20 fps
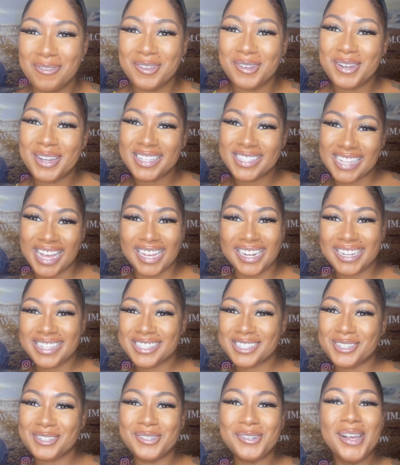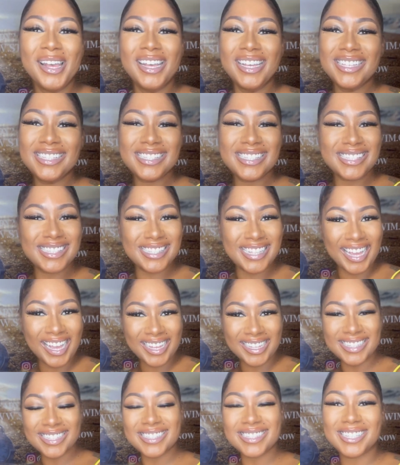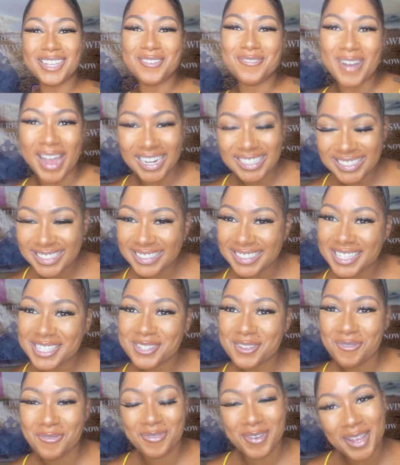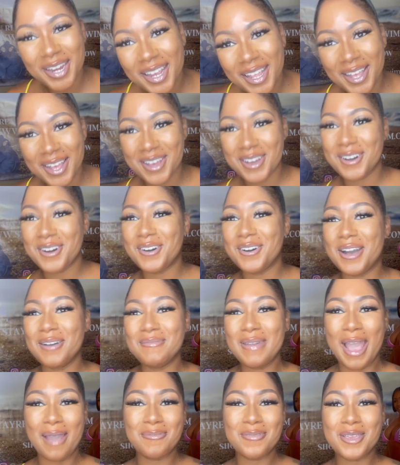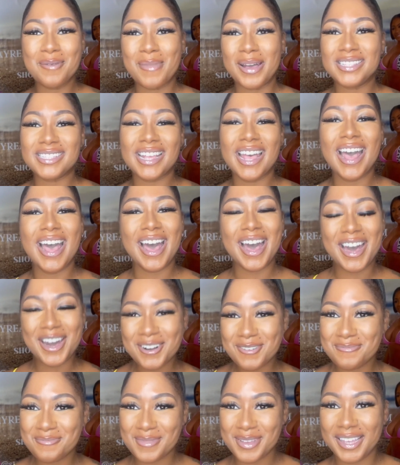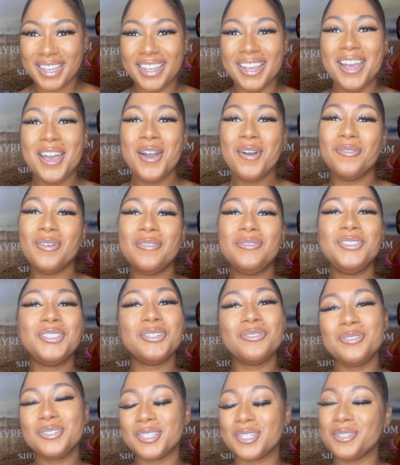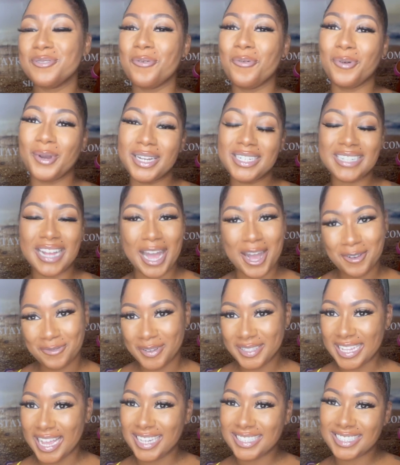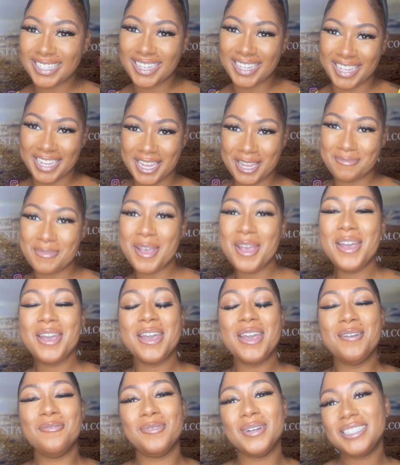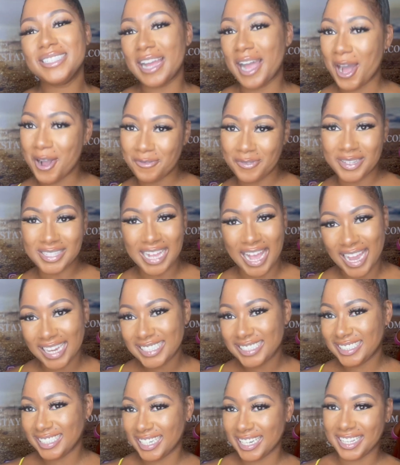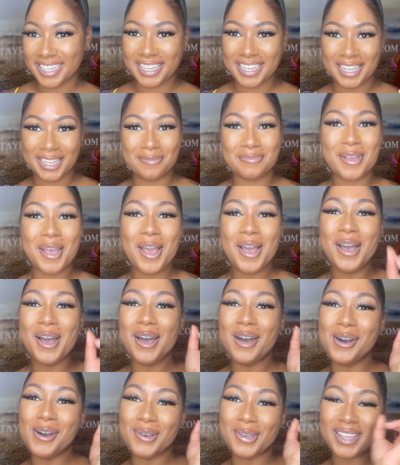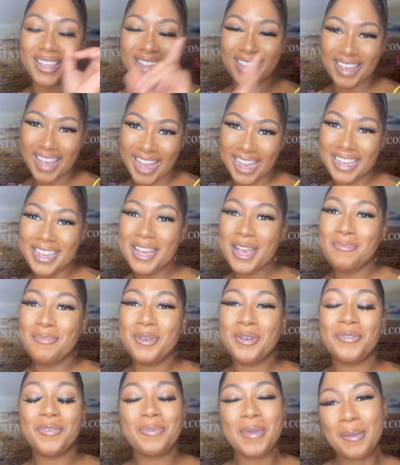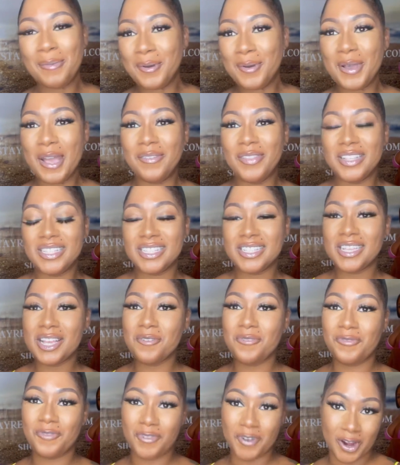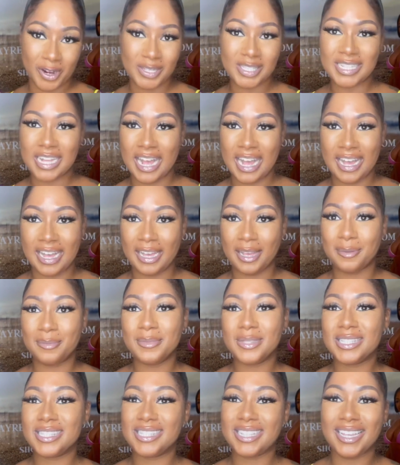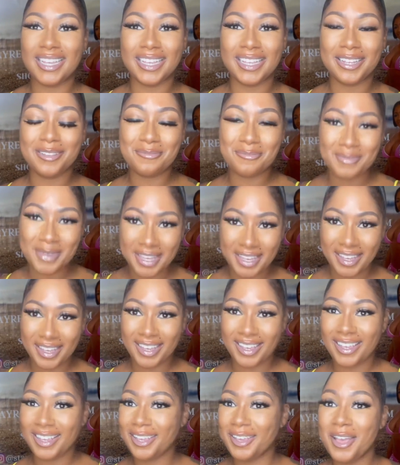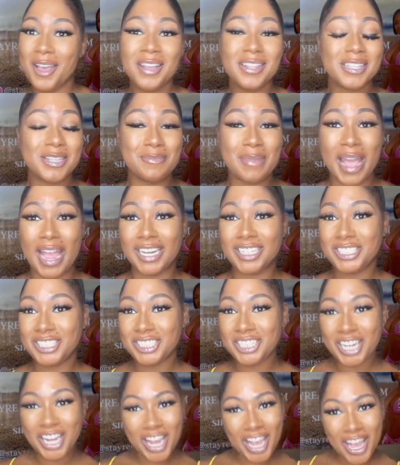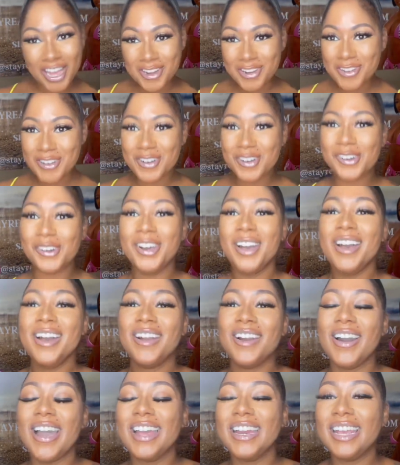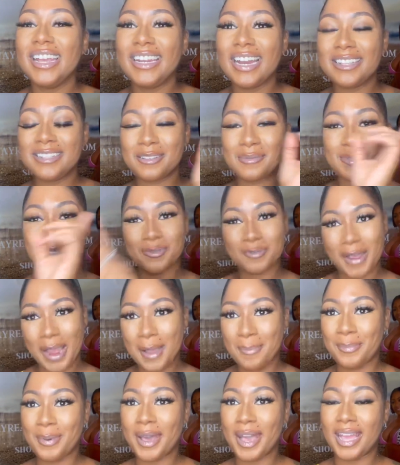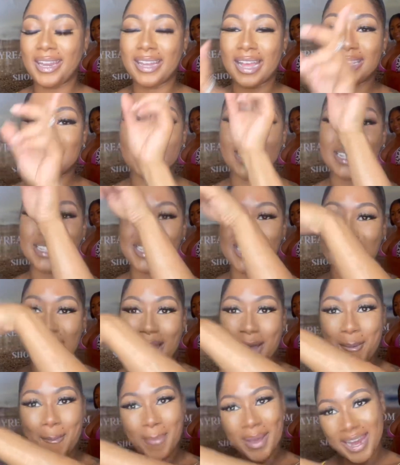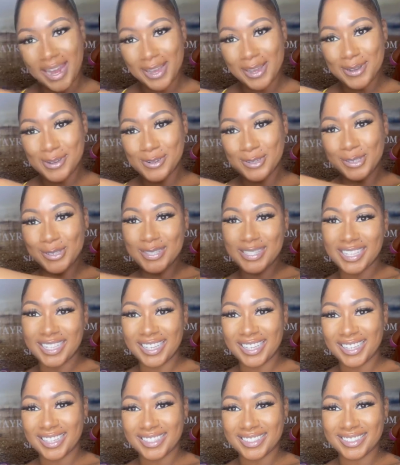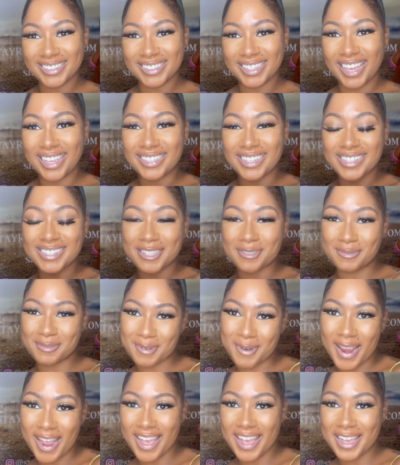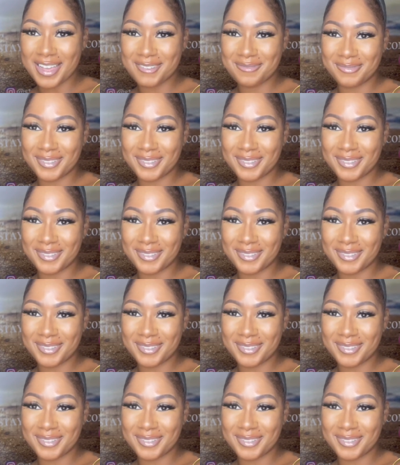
Decided to stick to watching this video. I'm happy you're about to help me with choosing which outfits I should keep and which outfits I shouldn't keep. Okay, beautiful people, if this is your first time seeing me to my channel, go ahead and hit that subscribe button that's down below. You see it? It says subscribe.